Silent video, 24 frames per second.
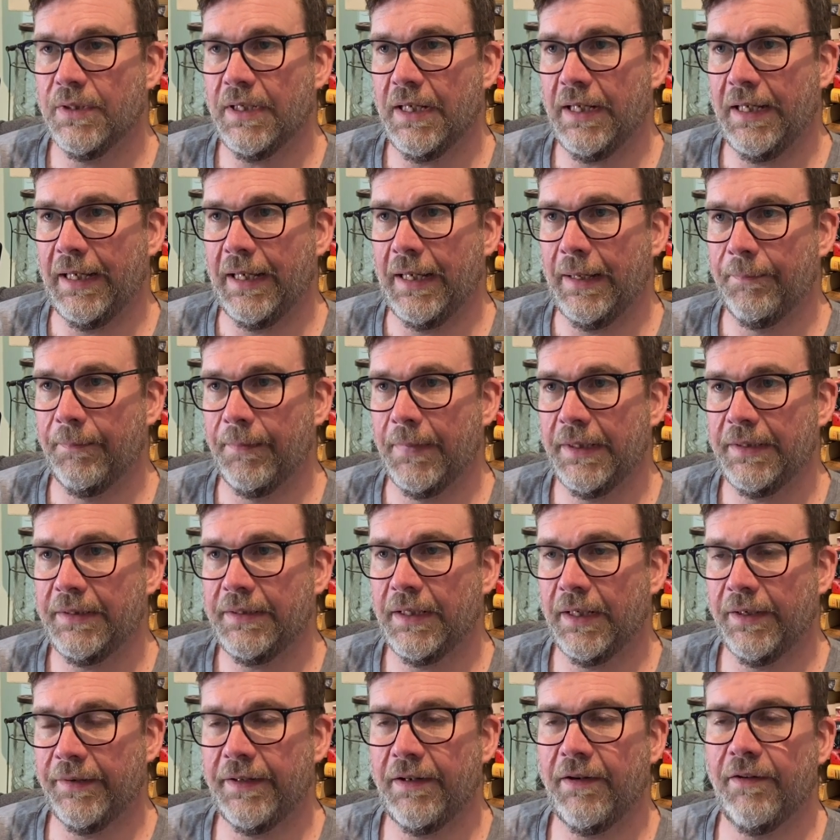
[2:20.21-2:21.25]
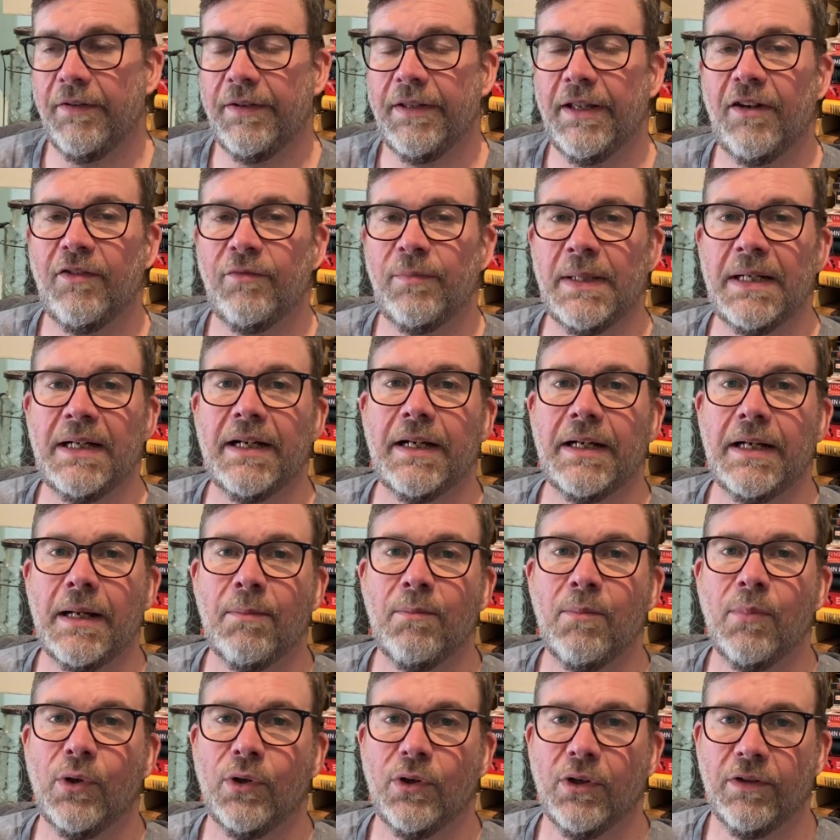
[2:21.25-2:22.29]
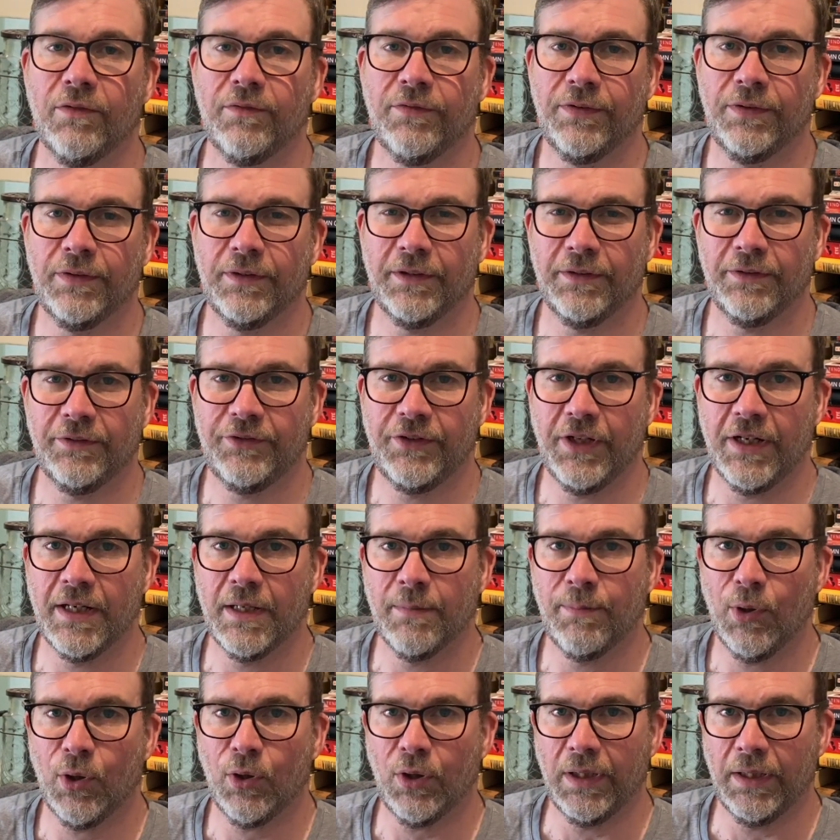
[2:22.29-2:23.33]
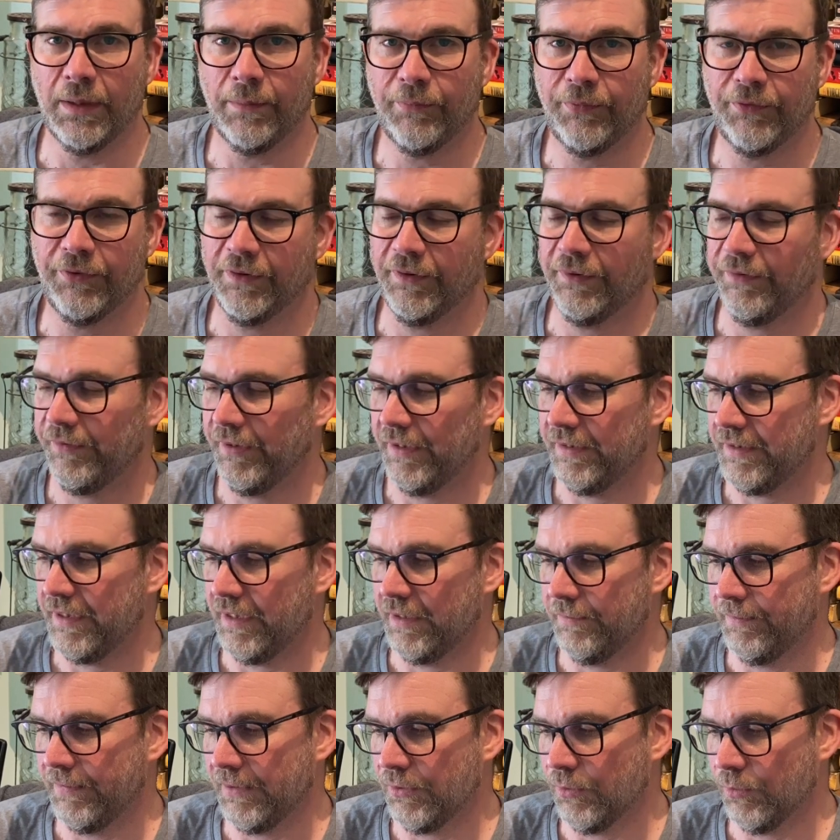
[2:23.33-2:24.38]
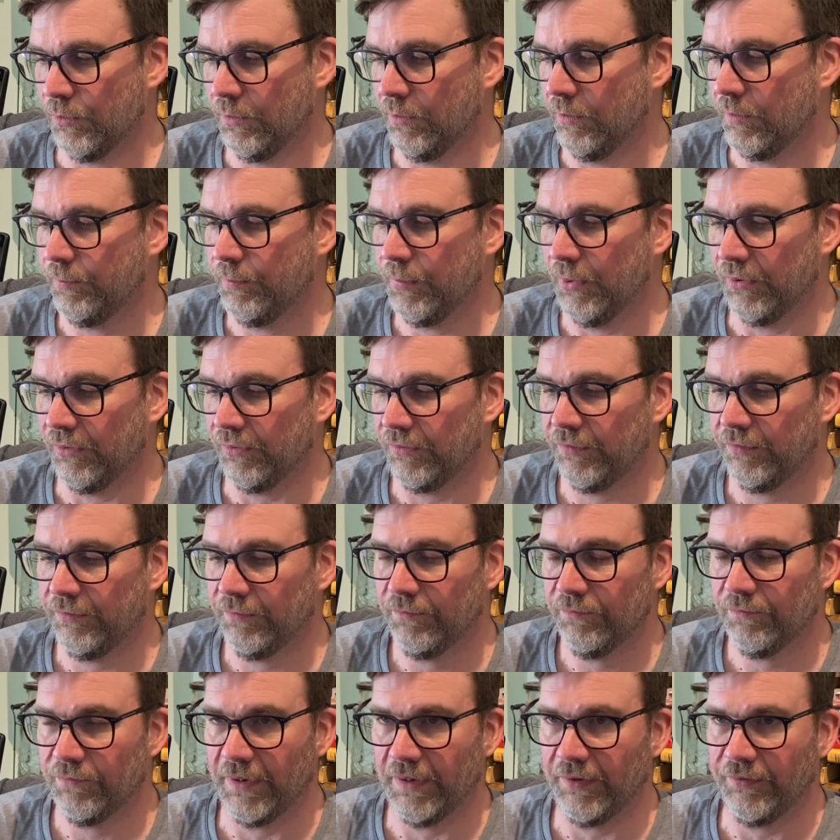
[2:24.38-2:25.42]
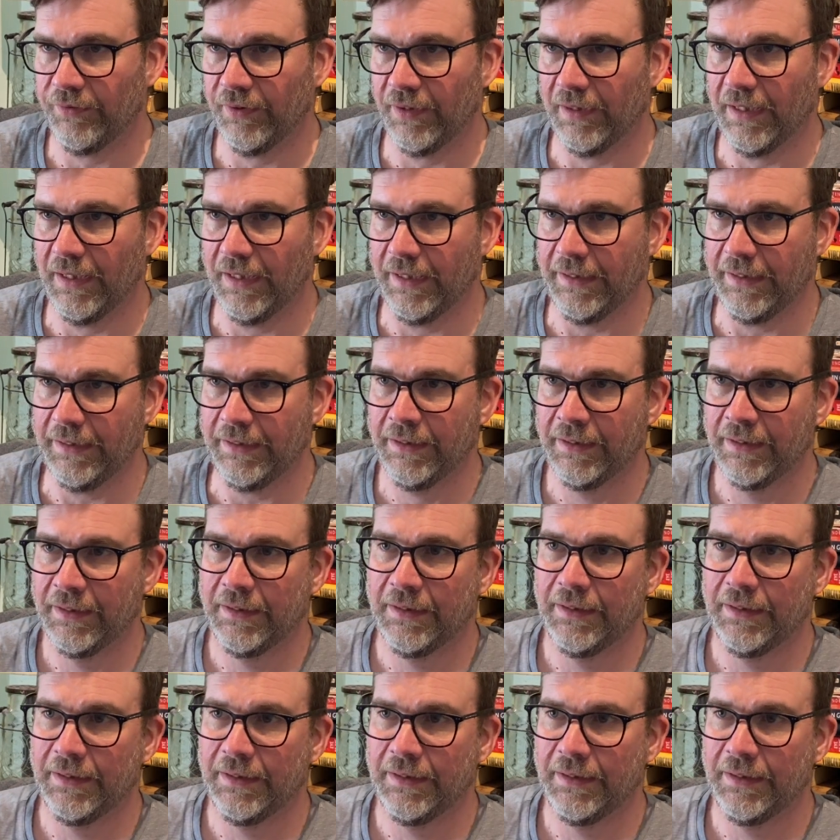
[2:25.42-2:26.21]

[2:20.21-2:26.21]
you know, there have been a number of gender apocalypse, as they tend to be called, books recently.